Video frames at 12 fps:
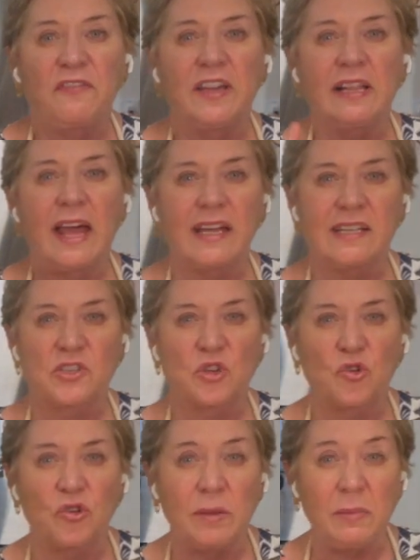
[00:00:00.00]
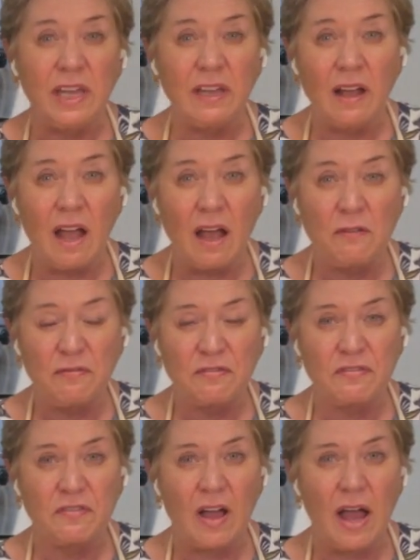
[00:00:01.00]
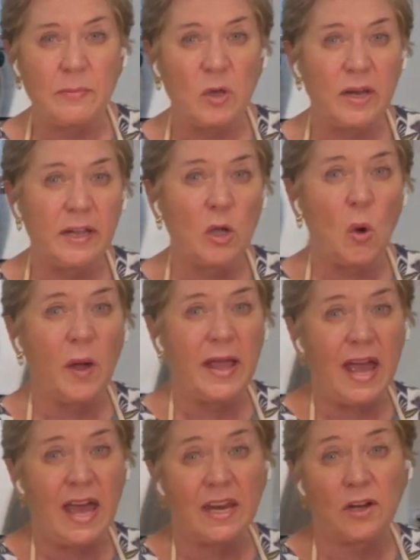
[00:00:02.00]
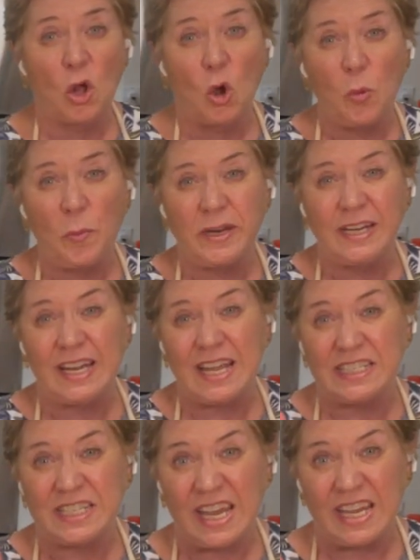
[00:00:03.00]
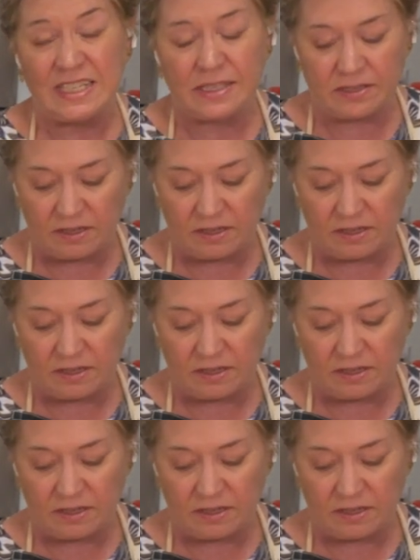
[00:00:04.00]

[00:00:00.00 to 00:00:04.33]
feel like it's creamy enough, I'm going to go ahead and open it and crease